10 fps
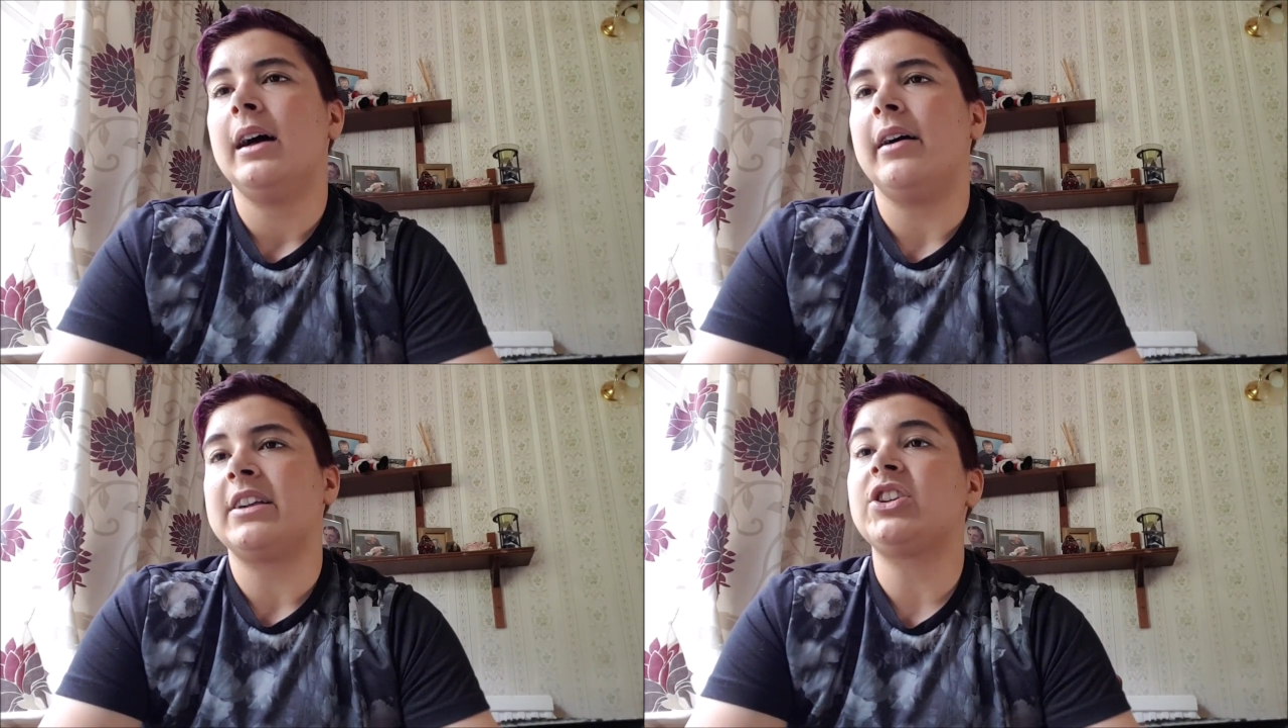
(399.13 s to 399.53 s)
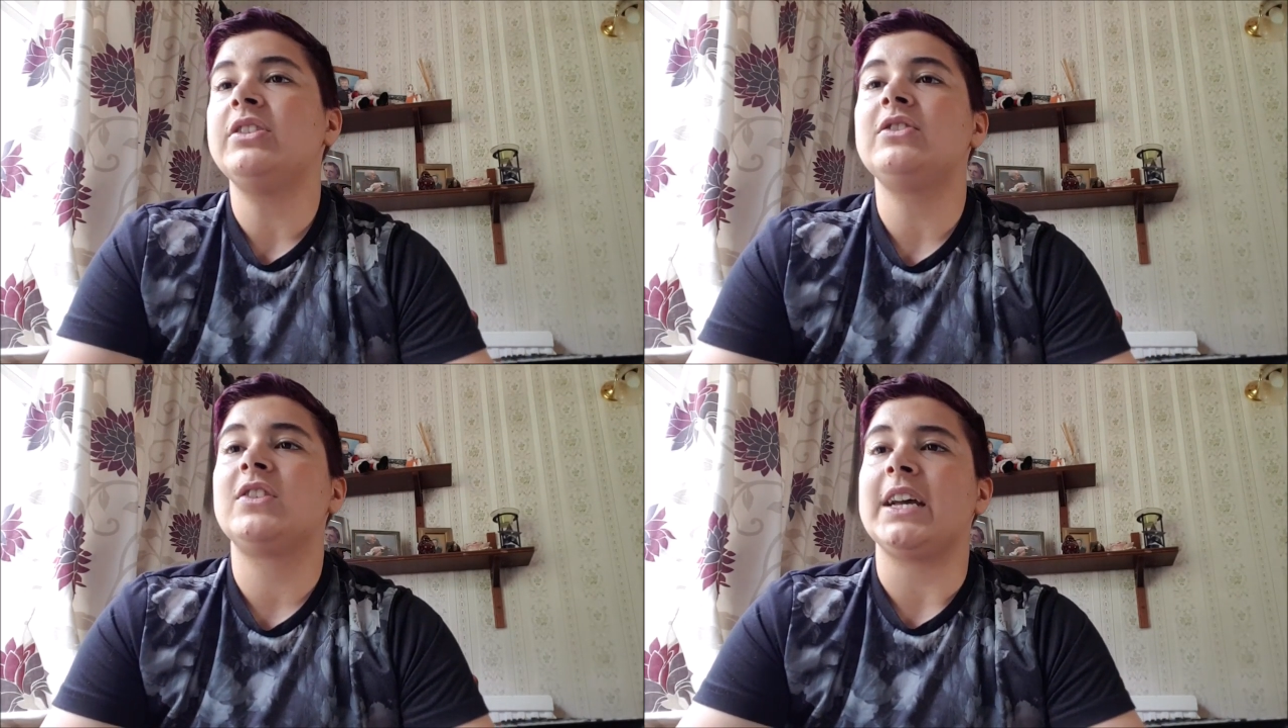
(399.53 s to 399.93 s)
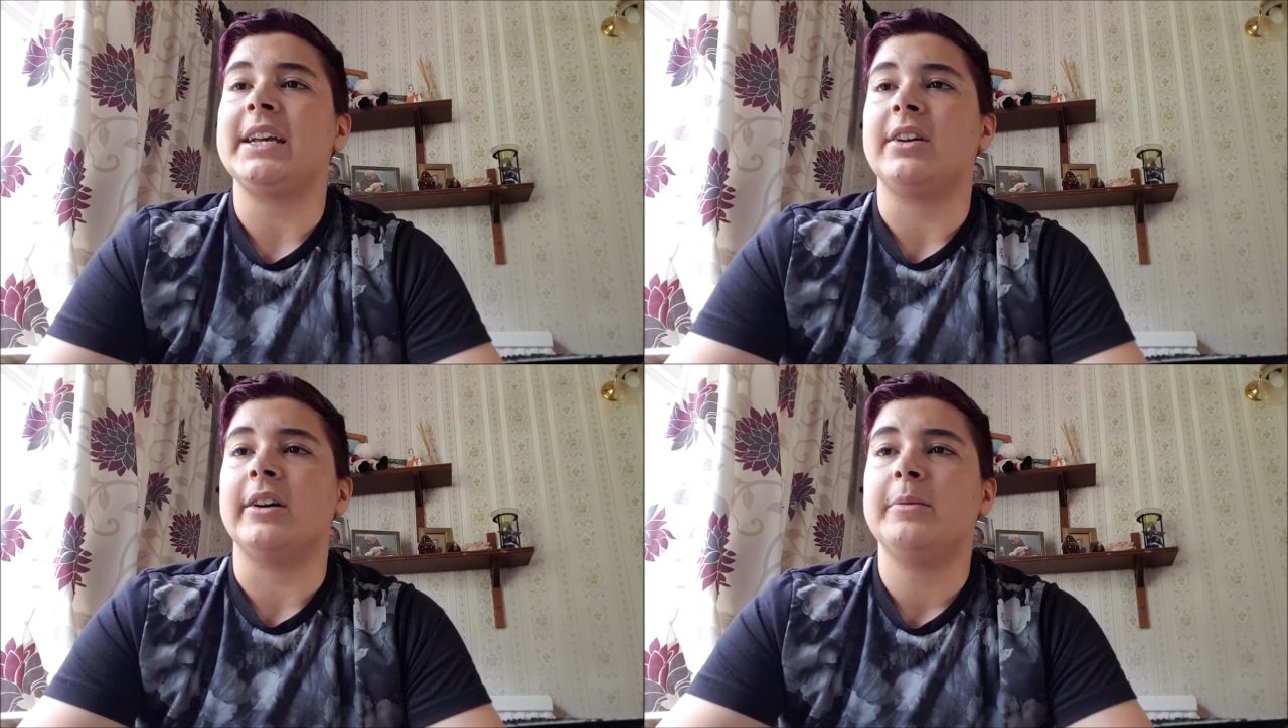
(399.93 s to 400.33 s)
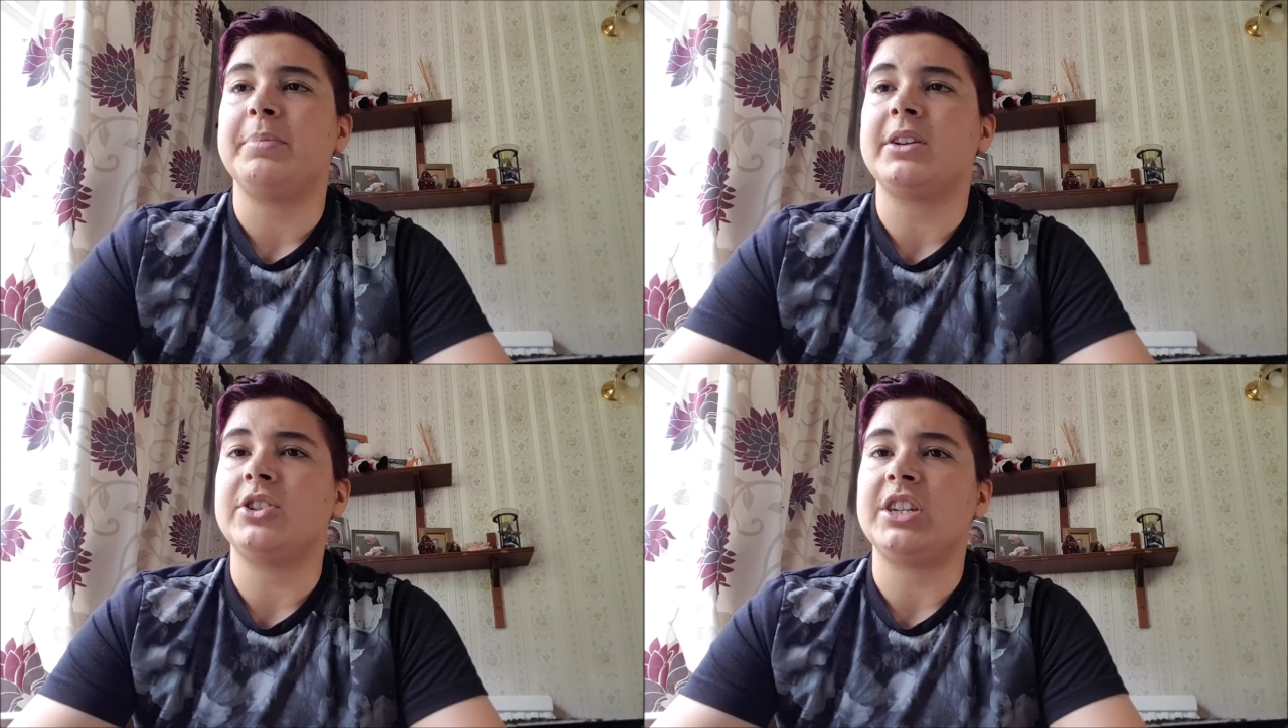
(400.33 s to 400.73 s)
Uh, I chose to take her
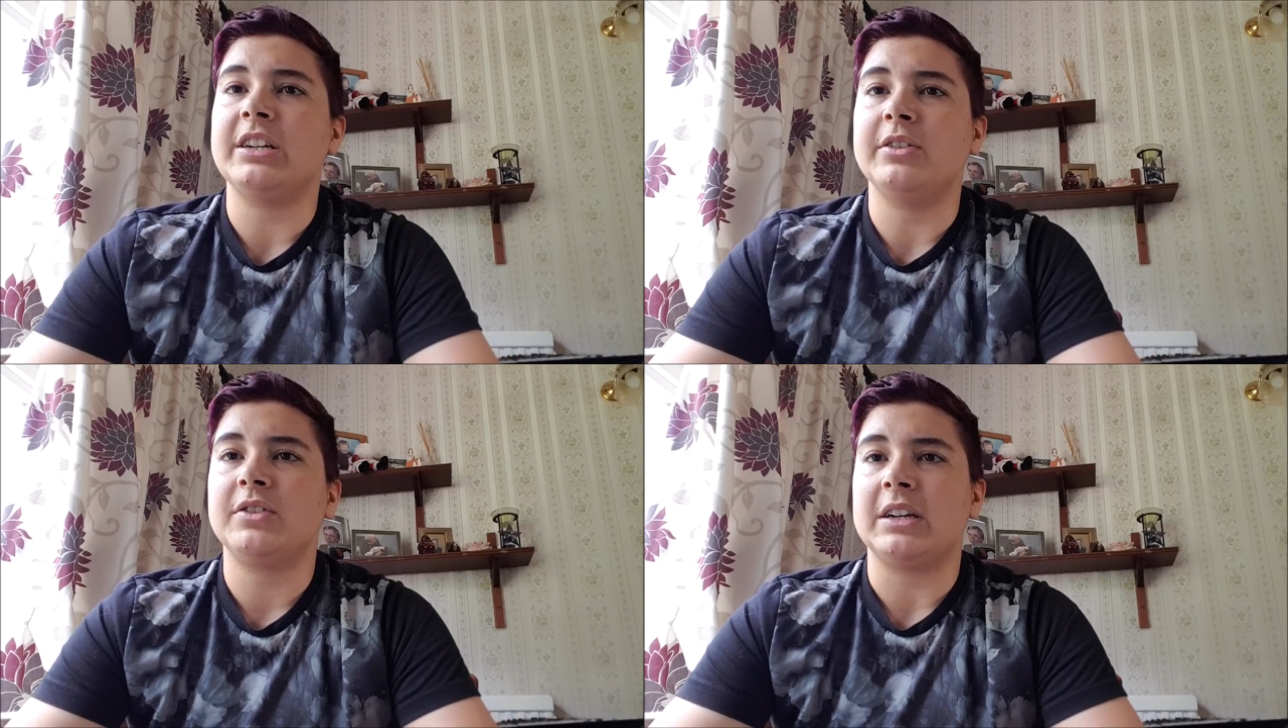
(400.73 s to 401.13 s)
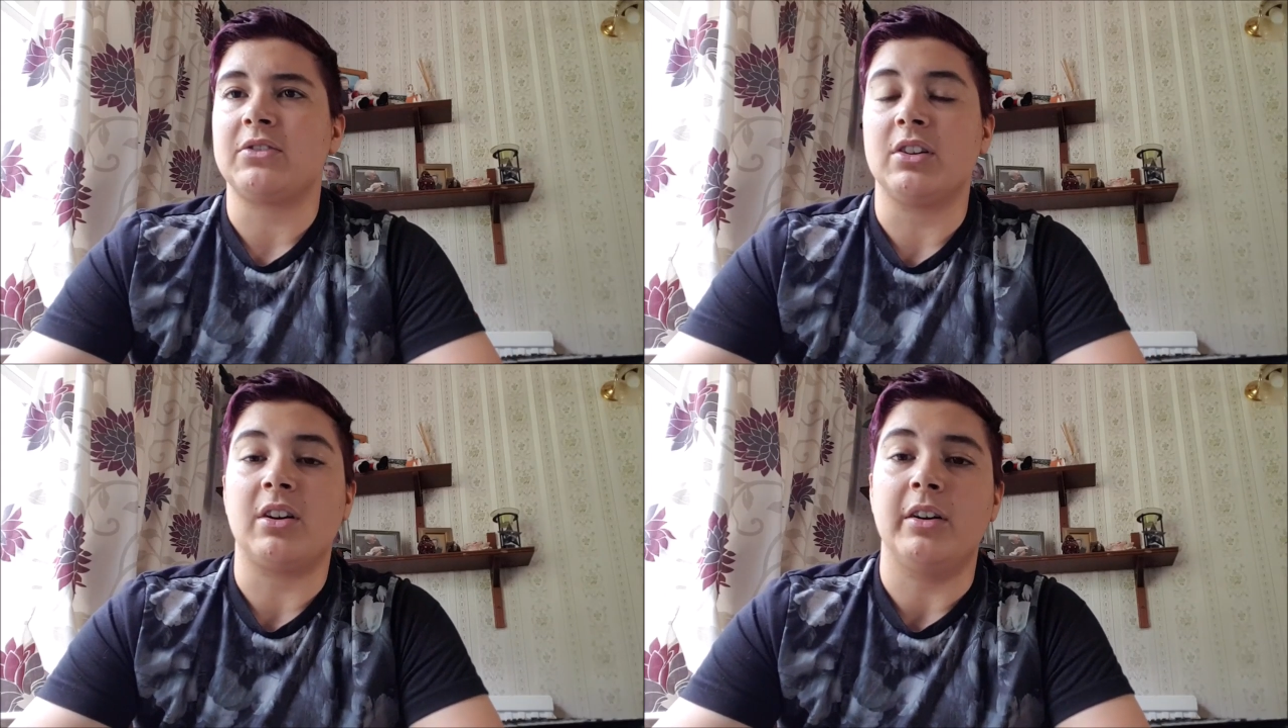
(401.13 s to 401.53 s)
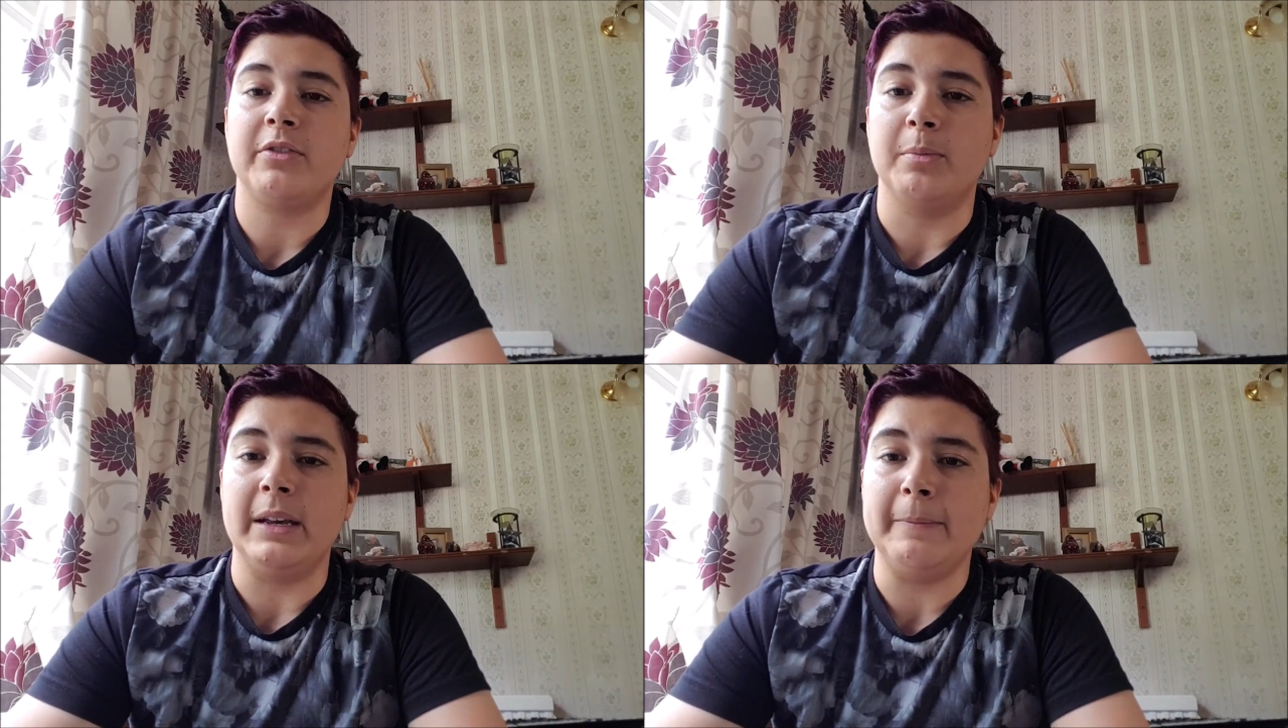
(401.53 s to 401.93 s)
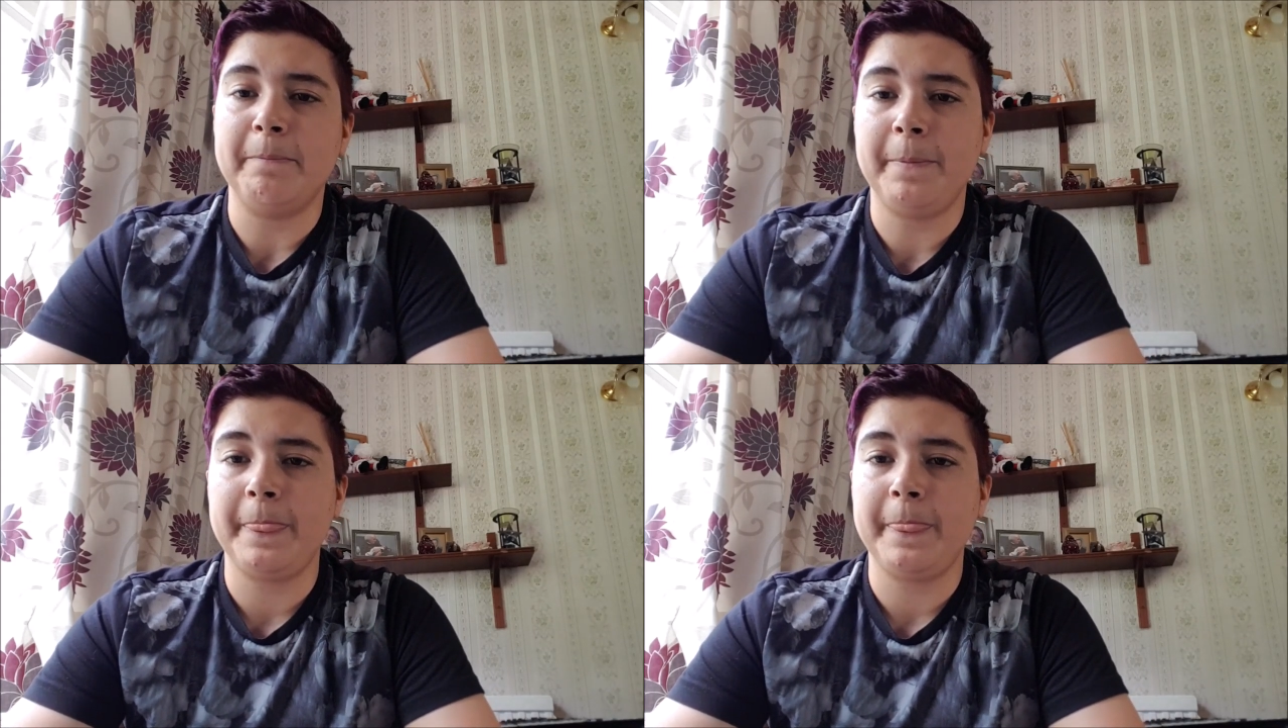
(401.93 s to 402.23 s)
because she knows how to look after me.